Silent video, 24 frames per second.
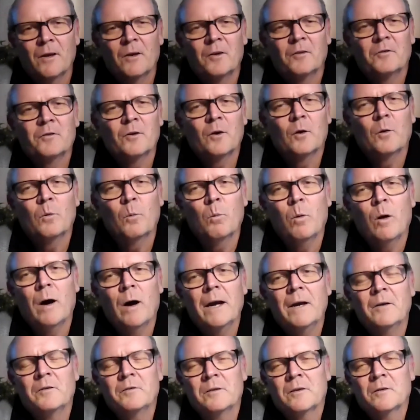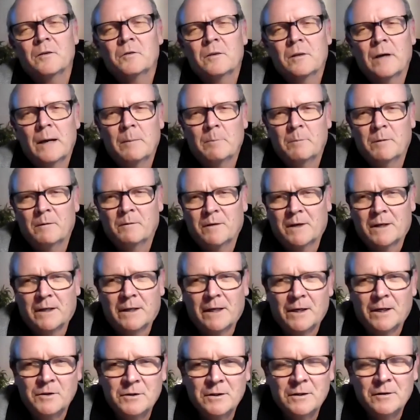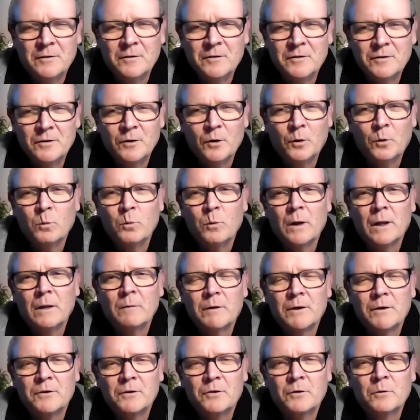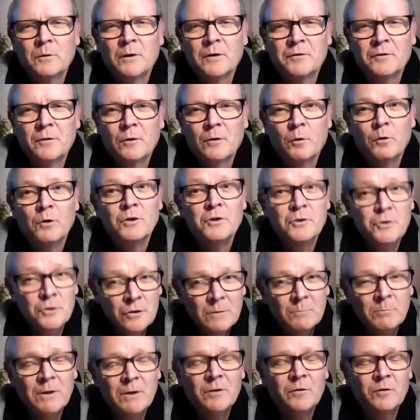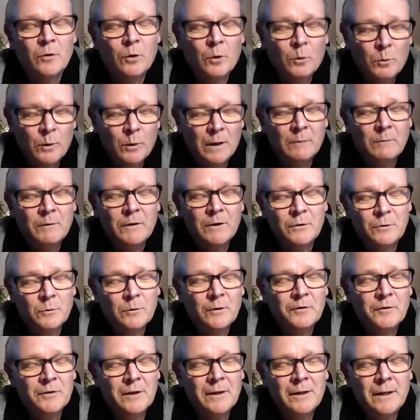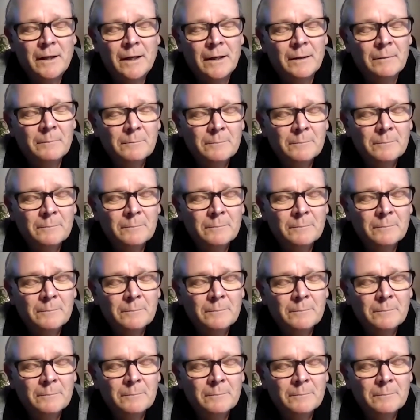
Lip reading: So why is this type of connection so relevant to us, or should be so relevant to us today?